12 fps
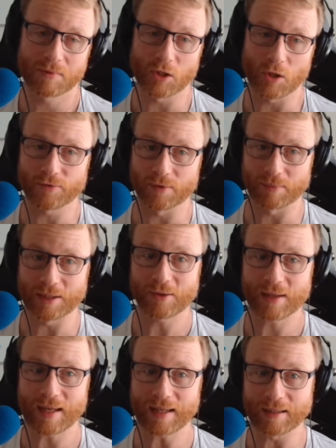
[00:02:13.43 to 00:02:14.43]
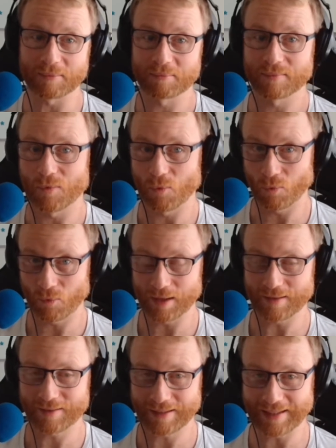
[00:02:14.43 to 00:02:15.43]
Can often be okay,
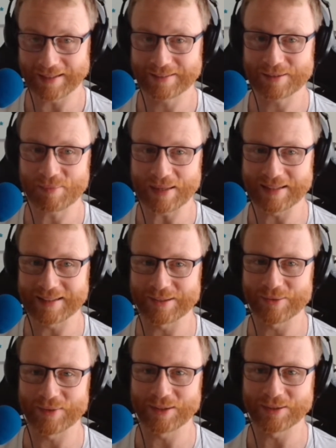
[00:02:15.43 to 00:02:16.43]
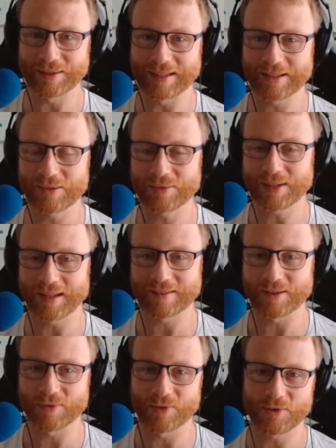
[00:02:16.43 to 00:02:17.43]
once again depending on the unique
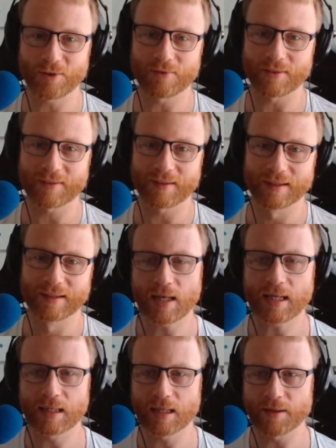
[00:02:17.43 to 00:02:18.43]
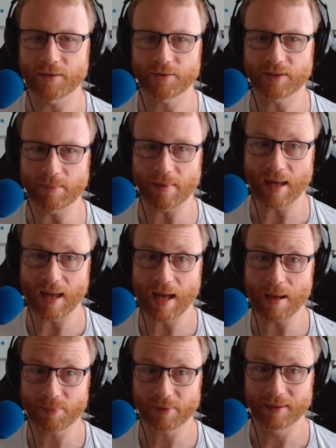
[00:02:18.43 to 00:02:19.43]
context of the service. Take another step
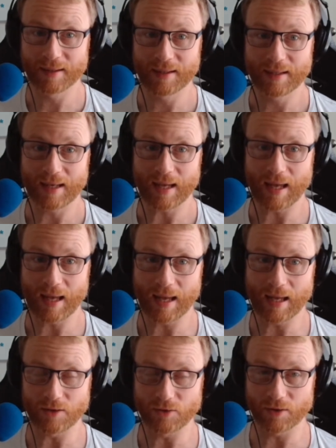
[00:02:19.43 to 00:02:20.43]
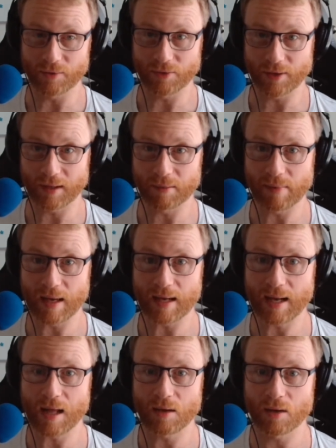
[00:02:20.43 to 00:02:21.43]
up, and you can think
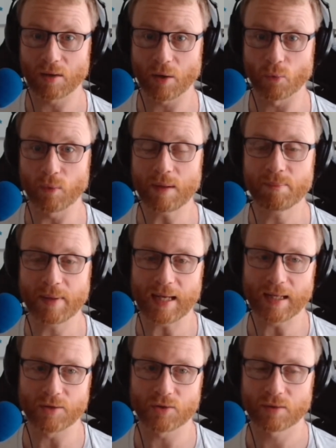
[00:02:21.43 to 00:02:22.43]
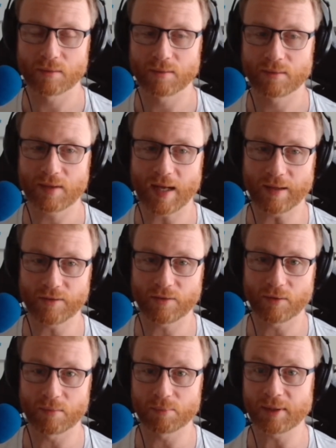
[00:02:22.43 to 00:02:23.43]
about how long a web page takes
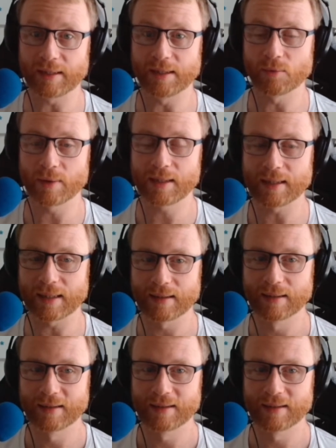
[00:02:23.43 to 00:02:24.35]
to completely render